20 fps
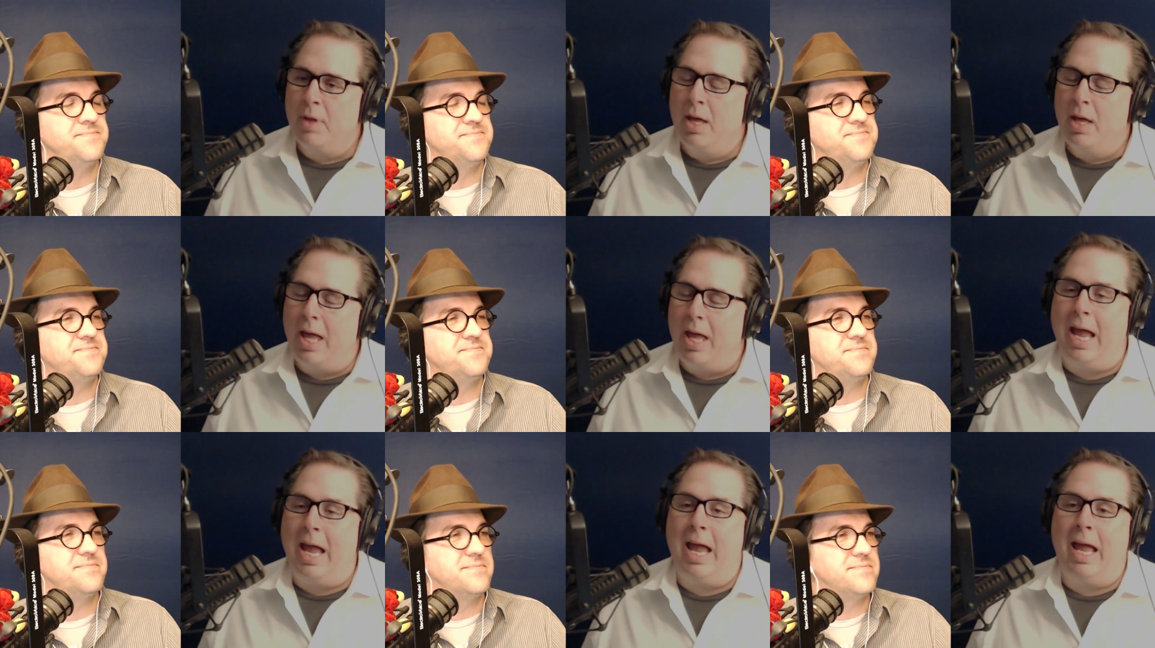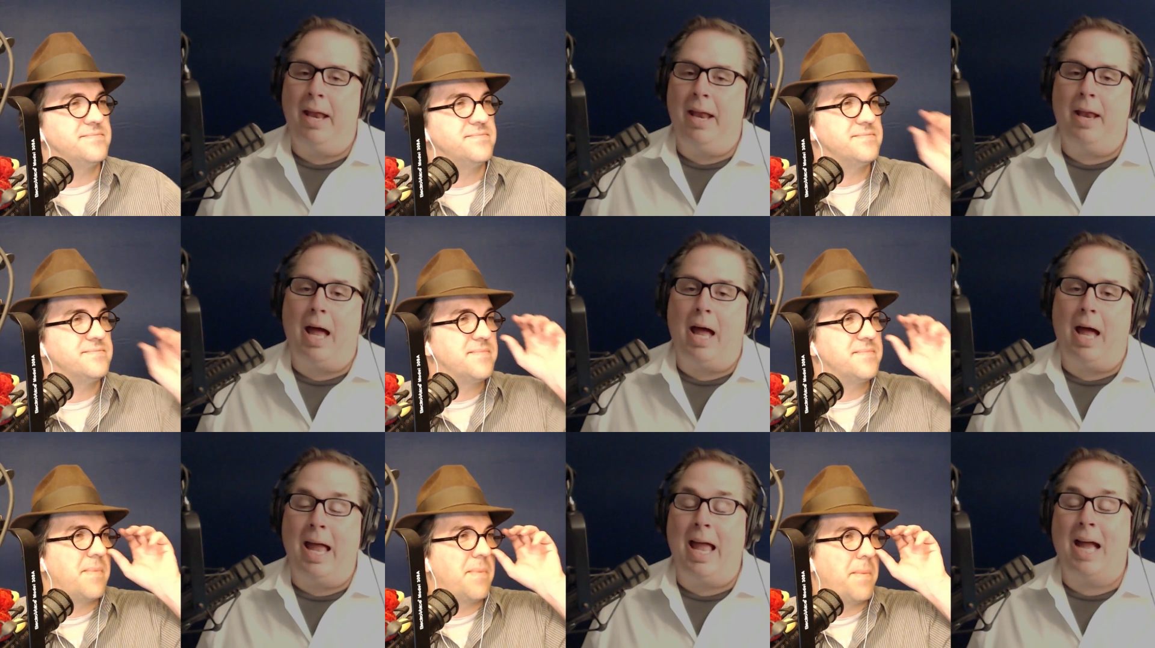Speaker 1: and
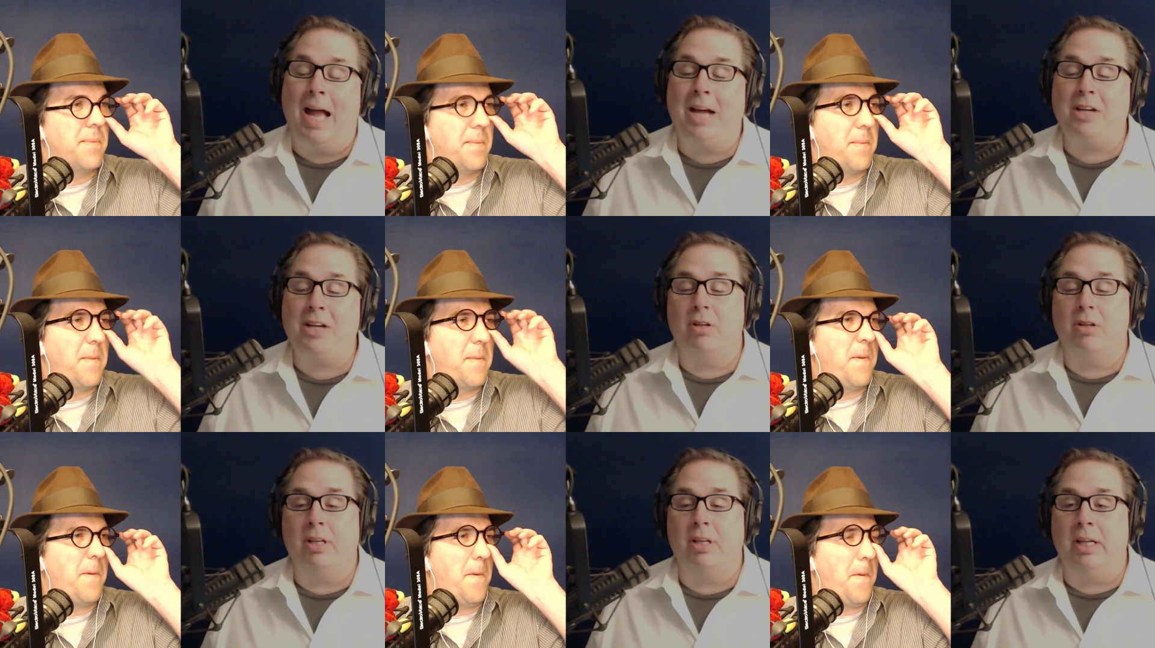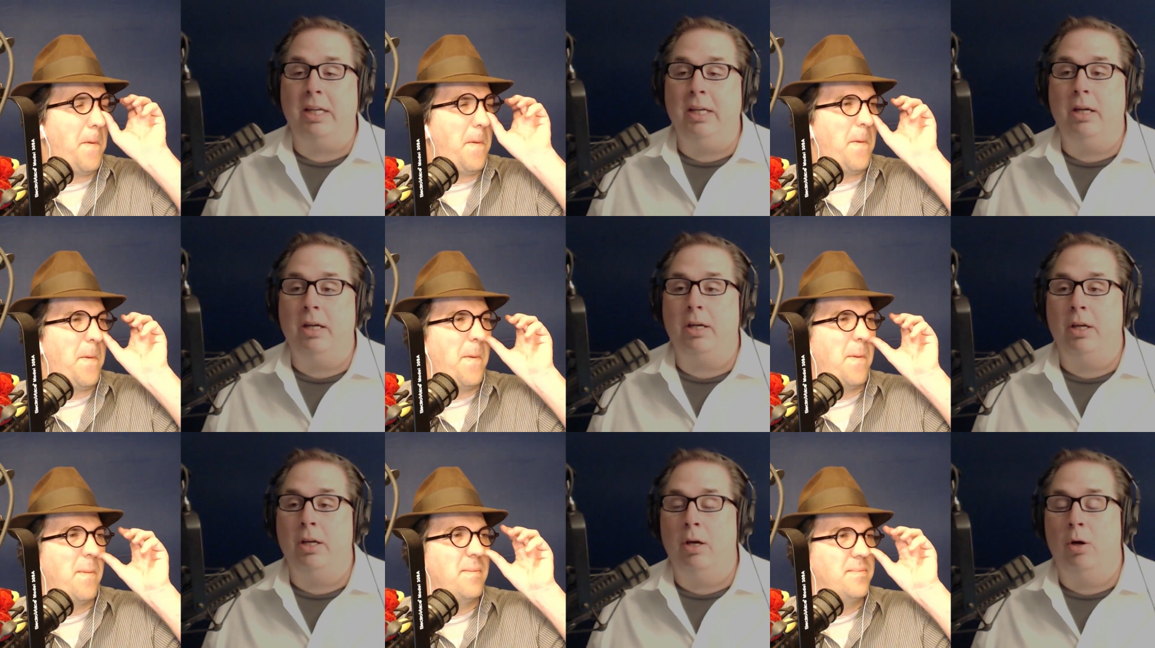I actually
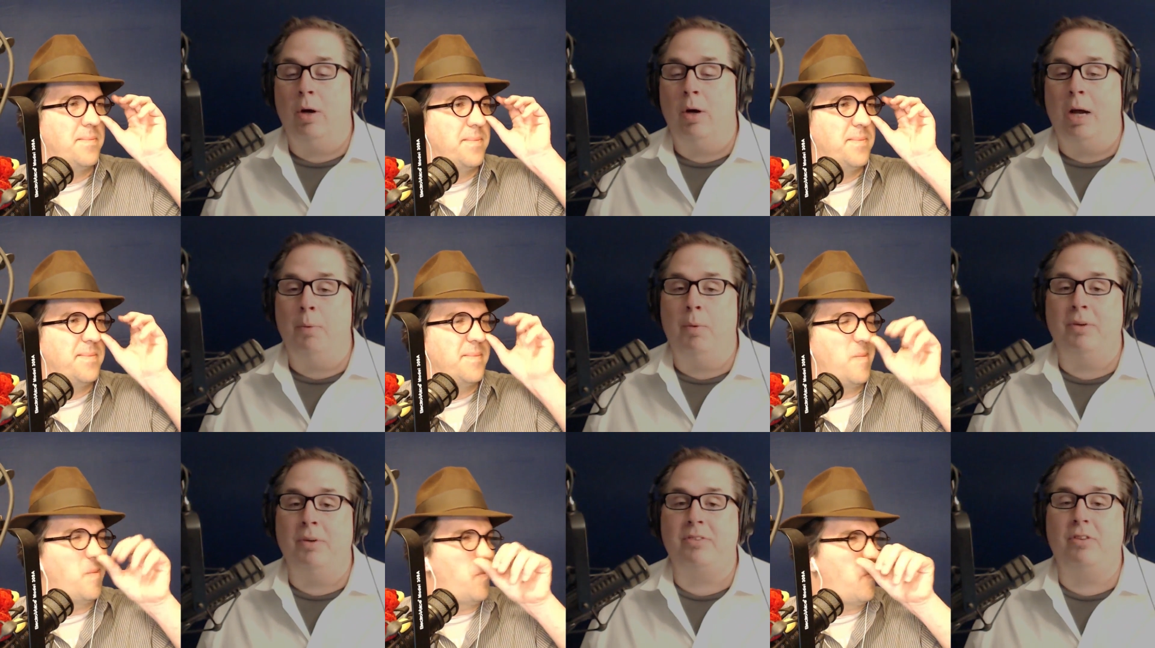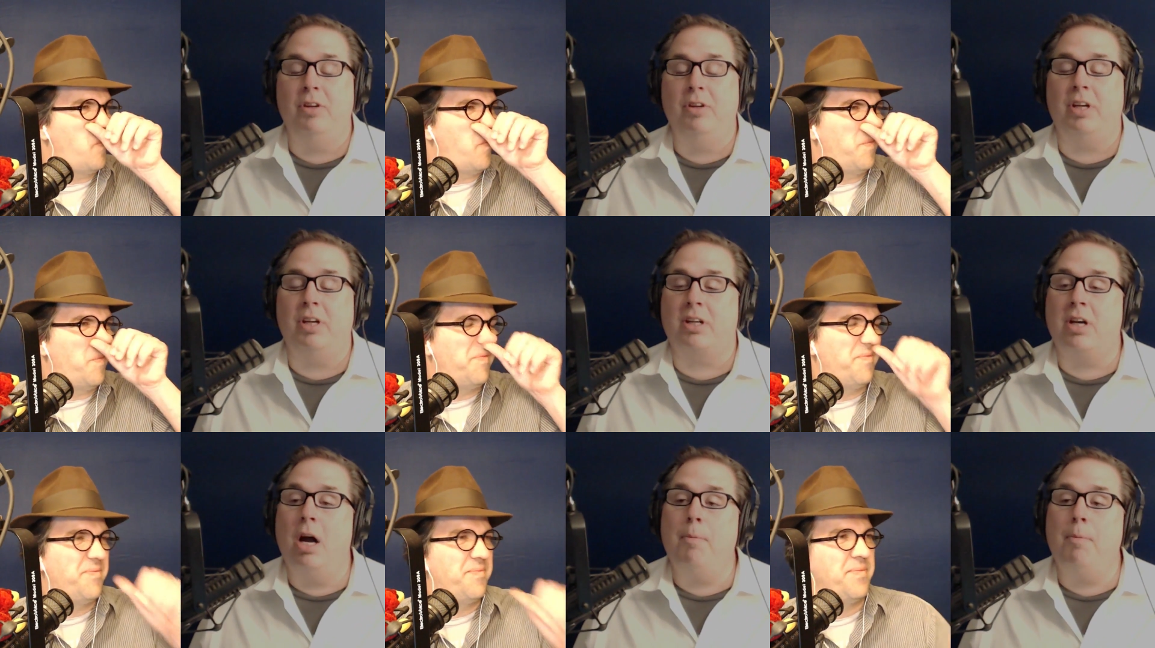you know I was going to
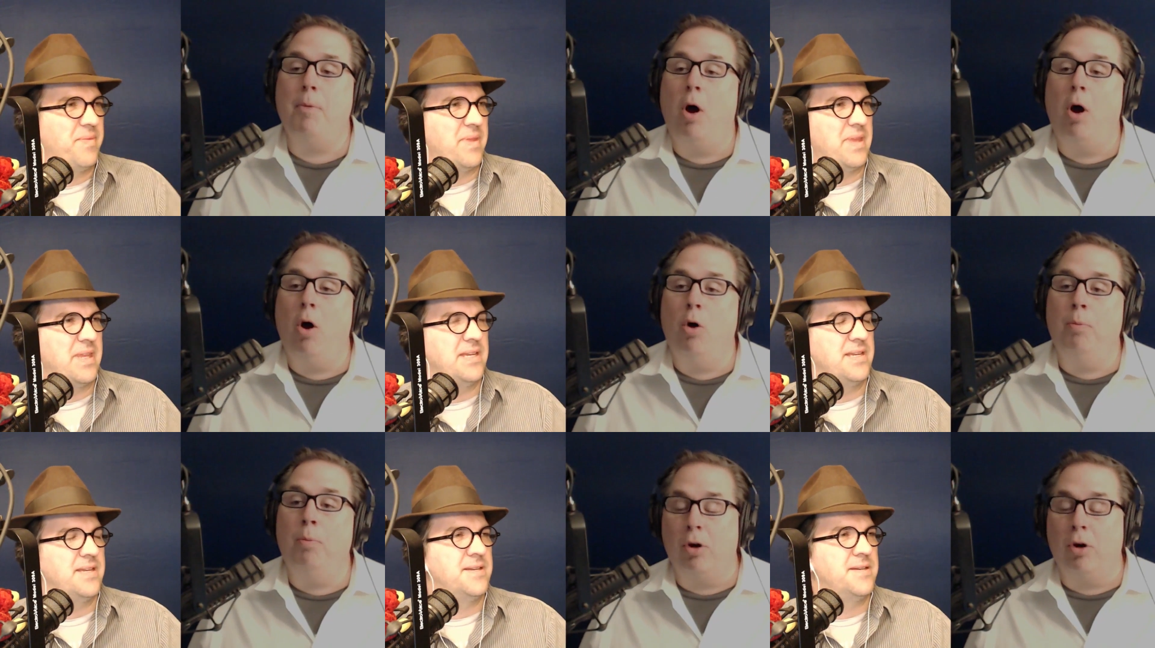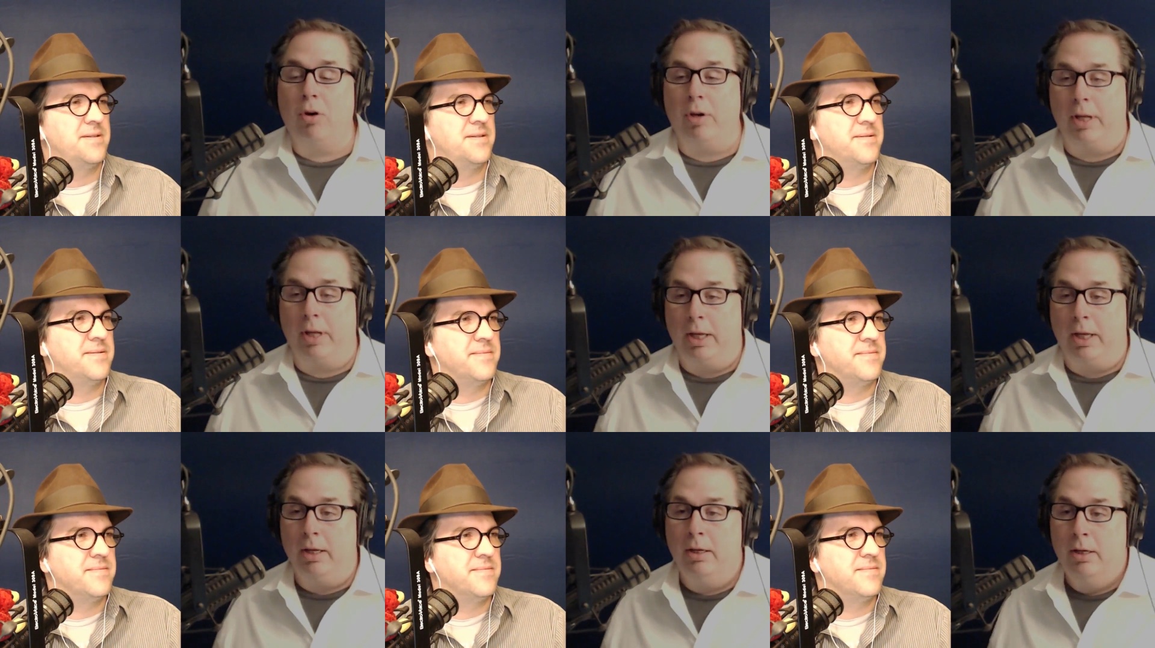come home
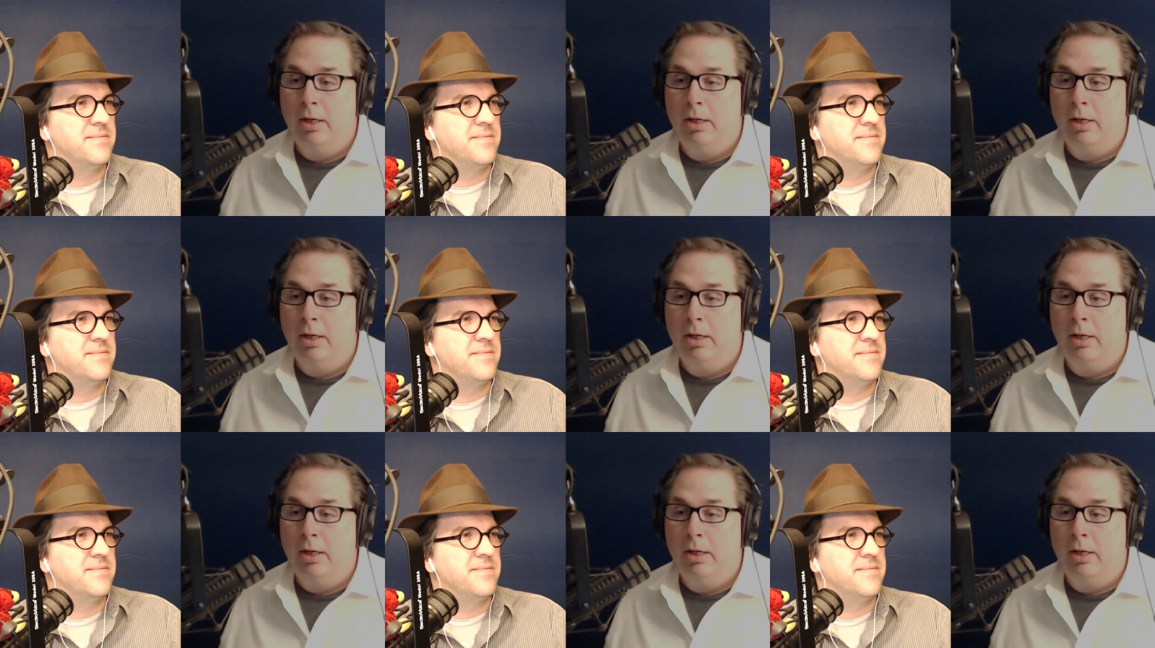early